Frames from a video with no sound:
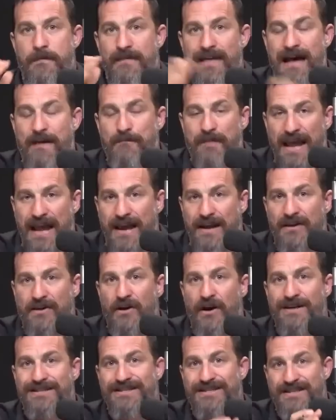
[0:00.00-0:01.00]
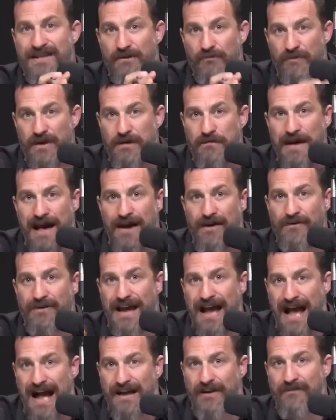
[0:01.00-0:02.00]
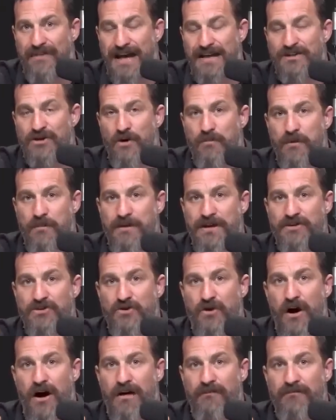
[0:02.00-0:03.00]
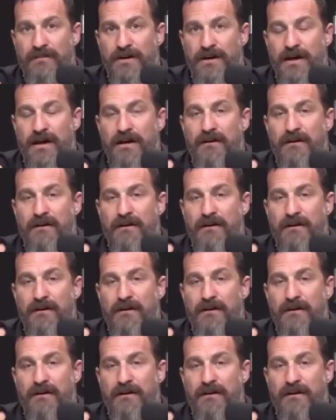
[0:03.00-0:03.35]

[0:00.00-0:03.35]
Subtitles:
That pain causes a rebound out of that dopamine trough